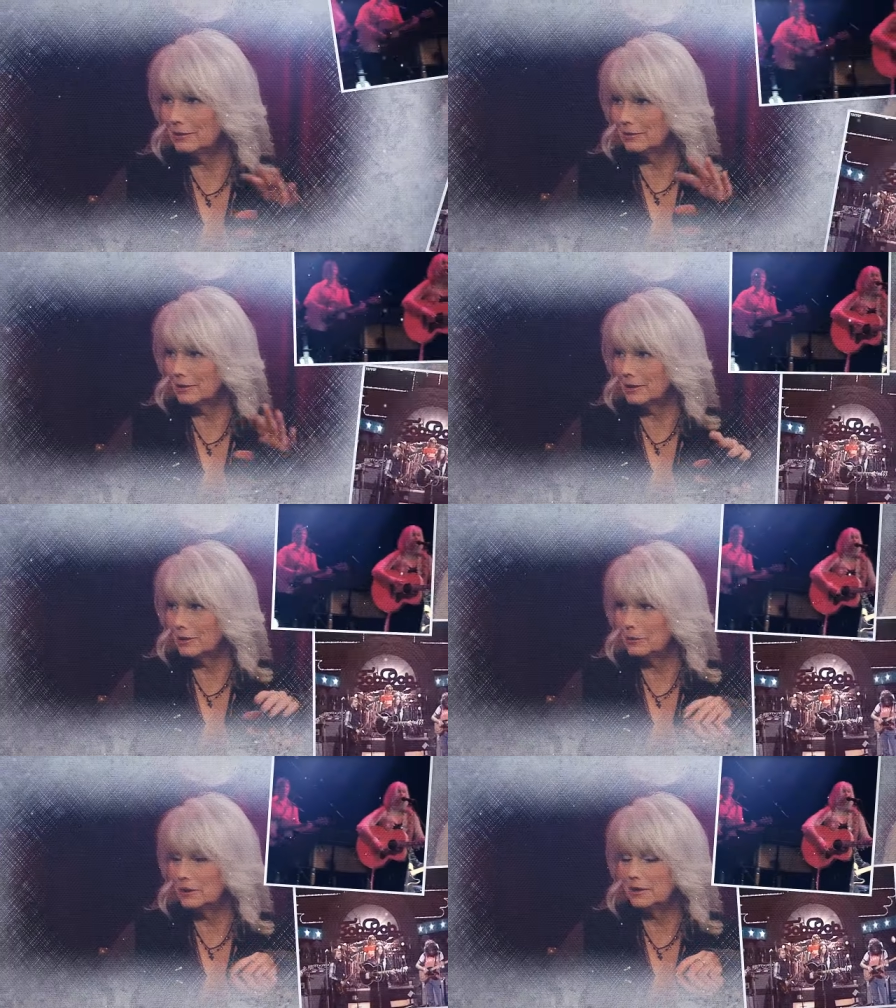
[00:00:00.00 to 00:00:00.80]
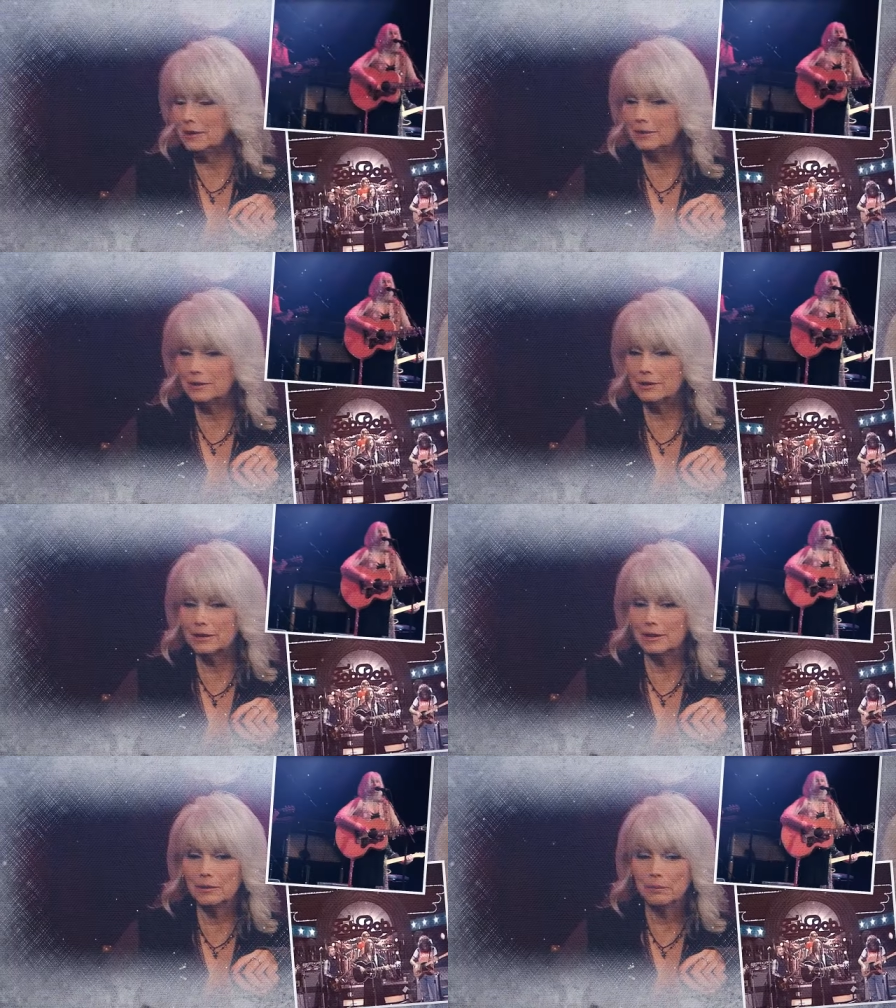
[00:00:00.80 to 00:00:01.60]
after decades of
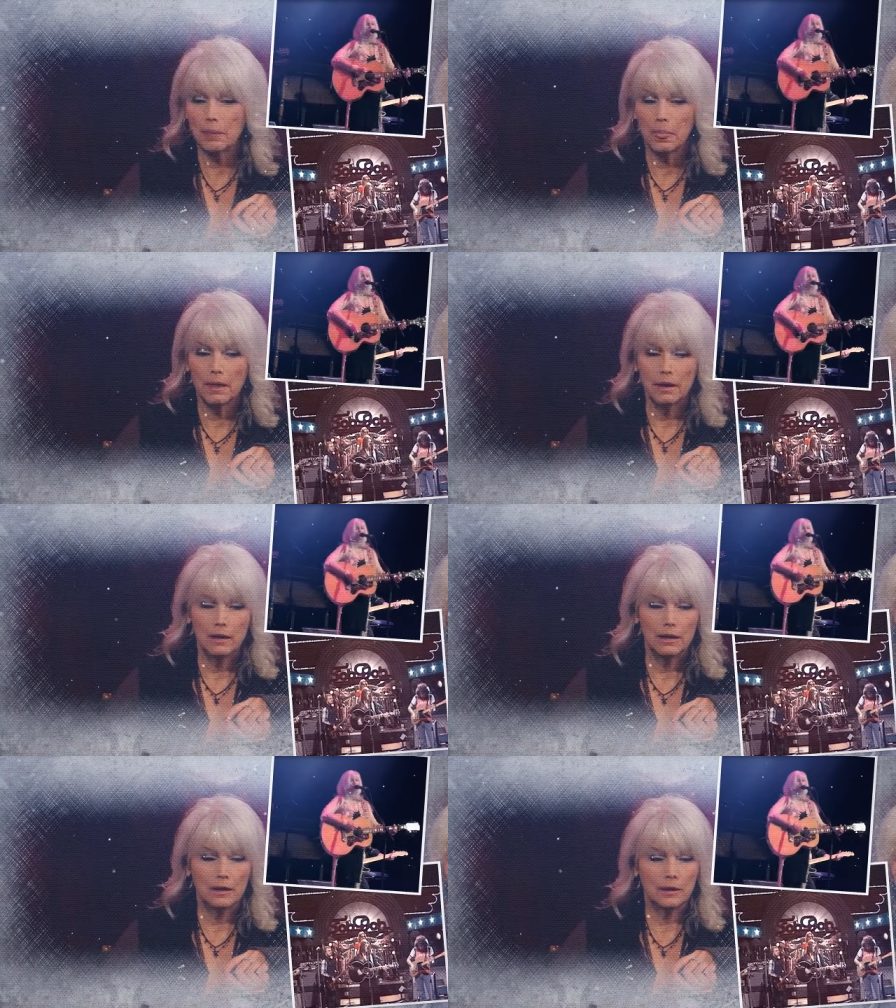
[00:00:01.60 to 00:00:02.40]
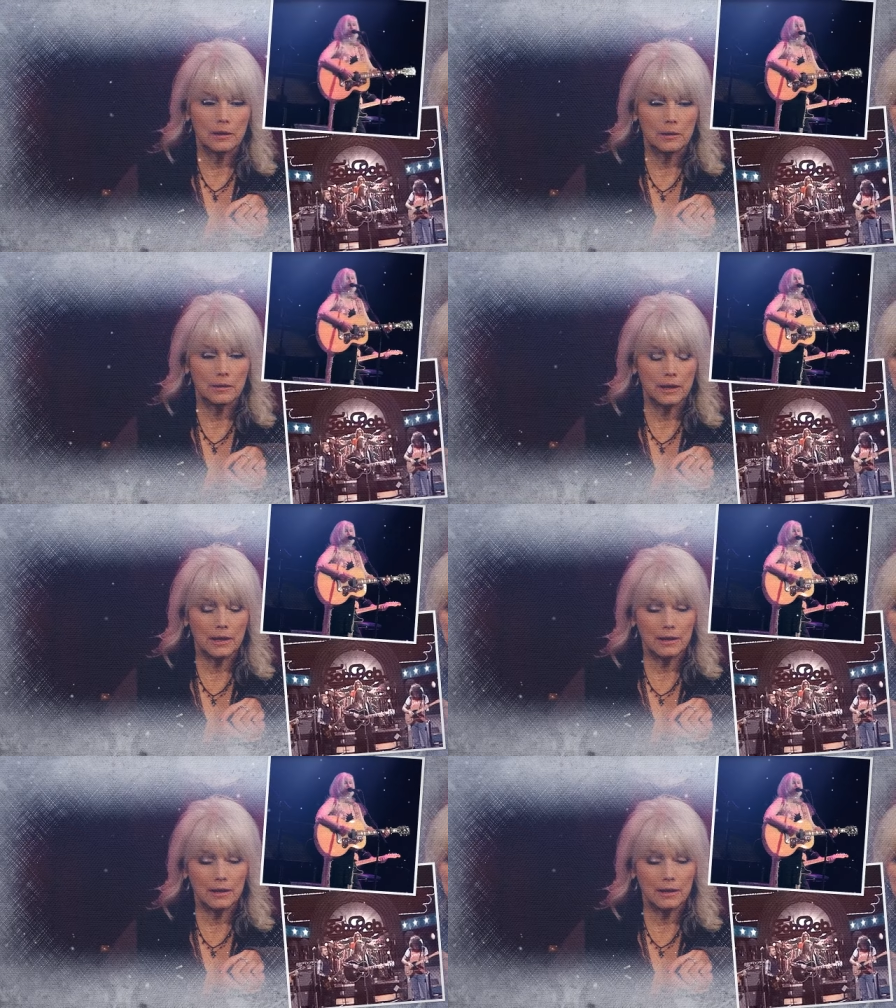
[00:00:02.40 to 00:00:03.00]
influence in the entertainment industry?